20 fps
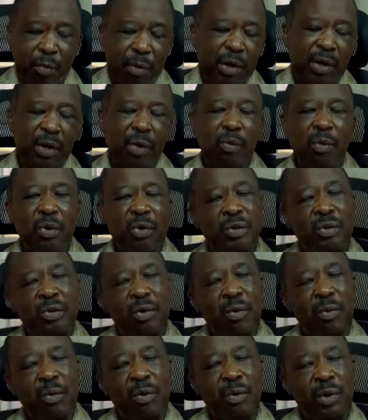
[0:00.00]
But the
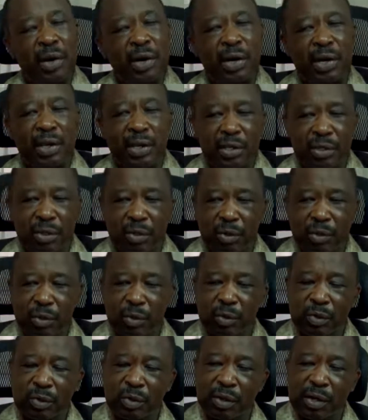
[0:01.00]
most common one is
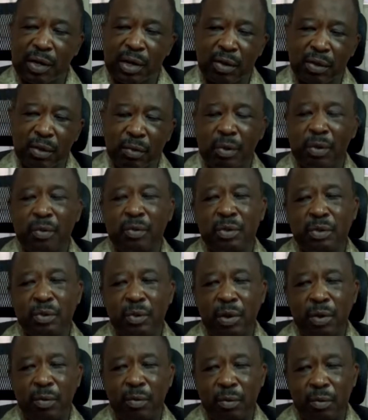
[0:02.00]
those ones who occur in babies
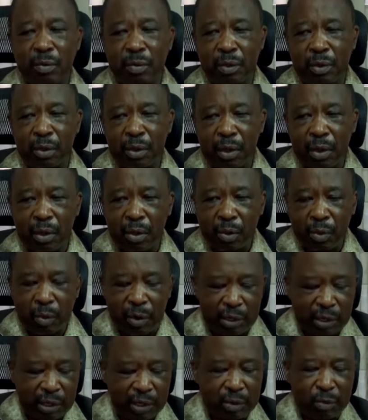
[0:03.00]
who
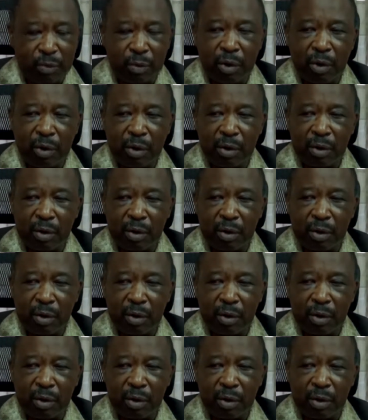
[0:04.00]
are just